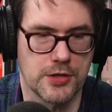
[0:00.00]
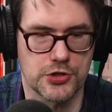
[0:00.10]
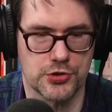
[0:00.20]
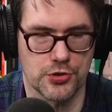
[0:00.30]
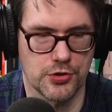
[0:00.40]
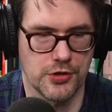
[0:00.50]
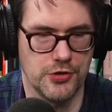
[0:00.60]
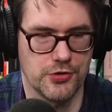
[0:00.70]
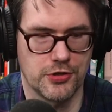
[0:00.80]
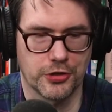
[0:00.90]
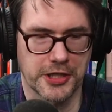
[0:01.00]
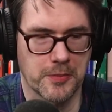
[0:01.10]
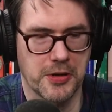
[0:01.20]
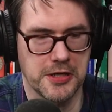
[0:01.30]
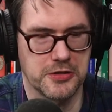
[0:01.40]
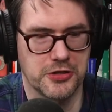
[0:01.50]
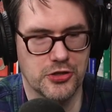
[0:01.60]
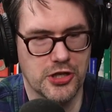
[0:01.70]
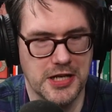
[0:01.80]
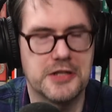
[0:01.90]
making sure you click a button and
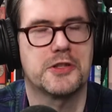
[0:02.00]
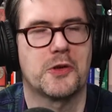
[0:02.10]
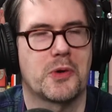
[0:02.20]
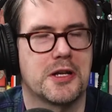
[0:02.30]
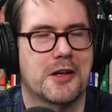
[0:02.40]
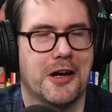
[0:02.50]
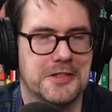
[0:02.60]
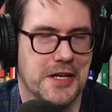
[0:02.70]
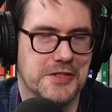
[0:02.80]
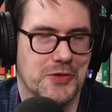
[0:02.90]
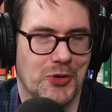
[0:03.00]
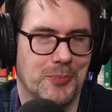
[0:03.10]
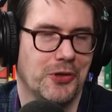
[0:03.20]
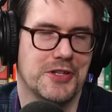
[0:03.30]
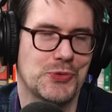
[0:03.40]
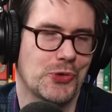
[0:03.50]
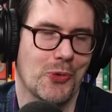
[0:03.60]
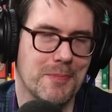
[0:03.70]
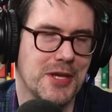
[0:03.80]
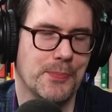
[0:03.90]
you get into the right context and the right place with
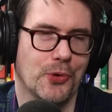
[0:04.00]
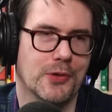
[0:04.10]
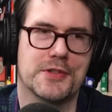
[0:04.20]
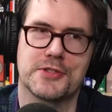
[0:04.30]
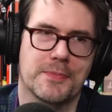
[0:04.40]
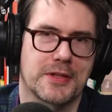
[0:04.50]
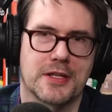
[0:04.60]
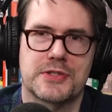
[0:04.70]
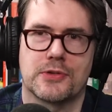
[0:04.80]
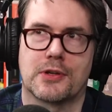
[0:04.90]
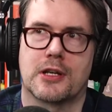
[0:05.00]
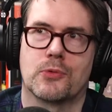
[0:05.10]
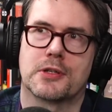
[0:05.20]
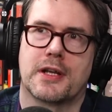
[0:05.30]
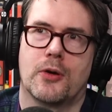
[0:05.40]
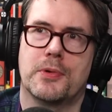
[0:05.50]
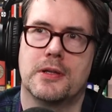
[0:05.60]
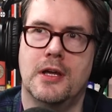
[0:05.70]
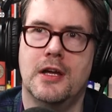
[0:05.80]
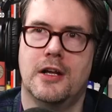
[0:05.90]
the right people is something that's still getting worked out.
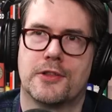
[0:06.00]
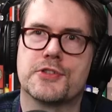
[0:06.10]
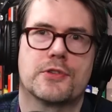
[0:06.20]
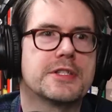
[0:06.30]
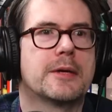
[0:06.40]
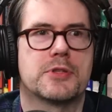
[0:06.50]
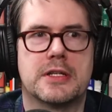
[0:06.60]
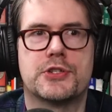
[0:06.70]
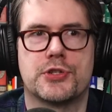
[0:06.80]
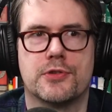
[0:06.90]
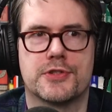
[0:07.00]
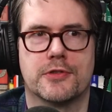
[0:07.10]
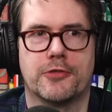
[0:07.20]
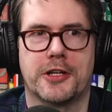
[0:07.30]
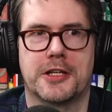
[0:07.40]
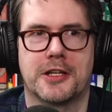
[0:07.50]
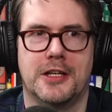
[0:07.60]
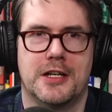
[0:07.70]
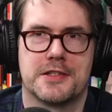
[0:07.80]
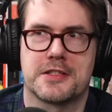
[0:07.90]
But those are the types of issues of like
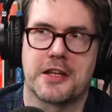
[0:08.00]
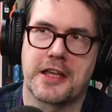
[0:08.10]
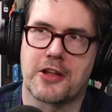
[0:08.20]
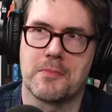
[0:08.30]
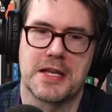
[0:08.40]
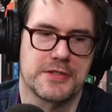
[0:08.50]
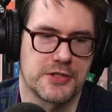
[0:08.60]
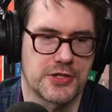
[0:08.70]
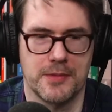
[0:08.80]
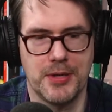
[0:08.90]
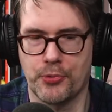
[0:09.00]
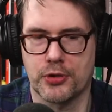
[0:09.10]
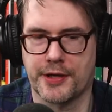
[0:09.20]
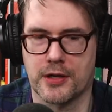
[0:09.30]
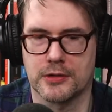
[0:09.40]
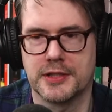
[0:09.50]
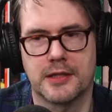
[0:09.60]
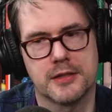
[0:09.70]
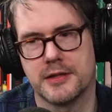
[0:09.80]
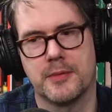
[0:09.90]
sending out a message that people click on a
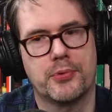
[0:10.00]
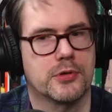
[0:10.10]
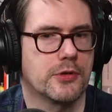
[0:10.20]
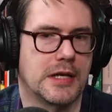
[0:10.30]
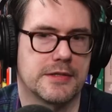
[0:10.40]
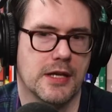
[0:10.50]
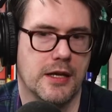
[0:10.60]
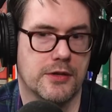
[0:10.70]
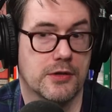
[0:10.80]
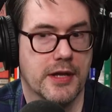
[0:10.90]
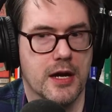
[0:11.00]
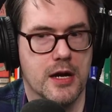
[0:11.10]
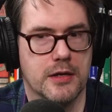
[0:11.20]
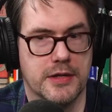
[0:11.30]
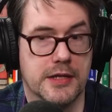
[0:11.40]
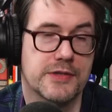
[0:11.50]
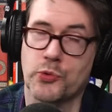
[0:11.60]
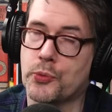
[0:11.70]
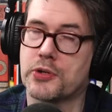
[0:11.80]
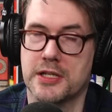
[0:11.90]
link and then they put on their headset and they're there. That's
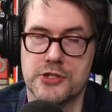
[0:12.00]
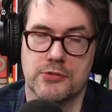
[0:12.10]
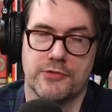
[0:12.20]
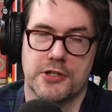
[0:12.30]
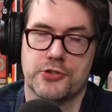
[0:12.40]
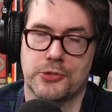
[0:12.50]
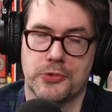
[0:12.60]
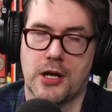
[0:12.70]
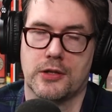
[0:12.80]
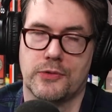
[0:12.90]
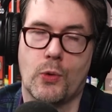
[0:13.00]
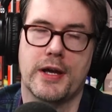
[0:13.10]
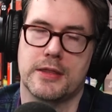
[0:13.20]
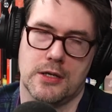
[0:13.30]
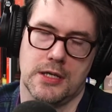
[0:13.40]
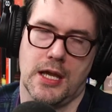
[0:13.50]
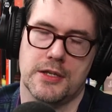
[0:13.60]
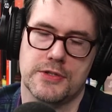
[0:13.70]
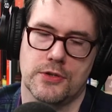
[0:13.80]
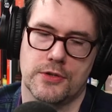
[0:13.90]
where we'll get to eventually. We're not quite there
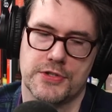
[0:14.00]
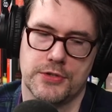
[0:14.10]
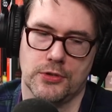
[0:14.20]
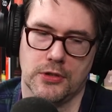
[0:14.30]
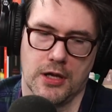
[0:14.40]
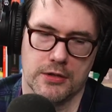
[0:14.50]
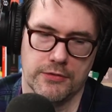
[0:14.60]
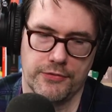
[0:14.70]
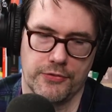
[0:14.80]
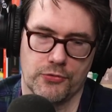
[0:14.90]
yet. So there's still a lot of